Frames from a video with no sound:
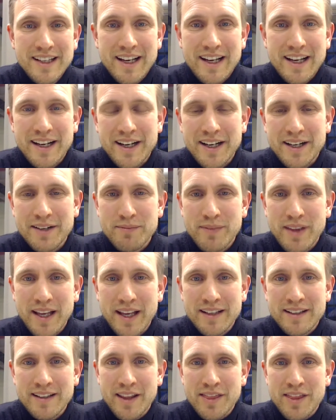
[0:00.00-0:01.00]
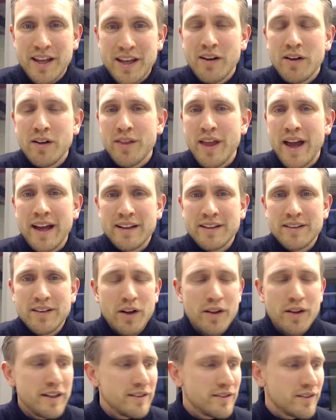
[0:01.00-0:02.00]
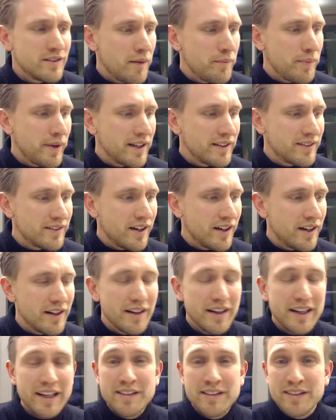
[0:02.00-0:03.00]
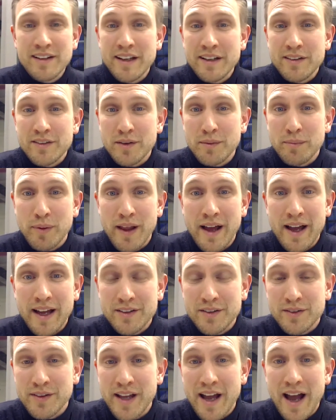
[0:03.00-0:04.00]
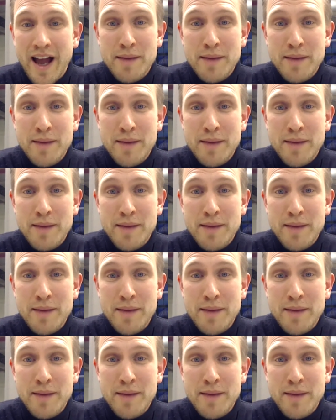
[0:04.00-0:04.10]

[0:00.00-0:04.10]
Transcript: And I think all these topics are easily to apply to the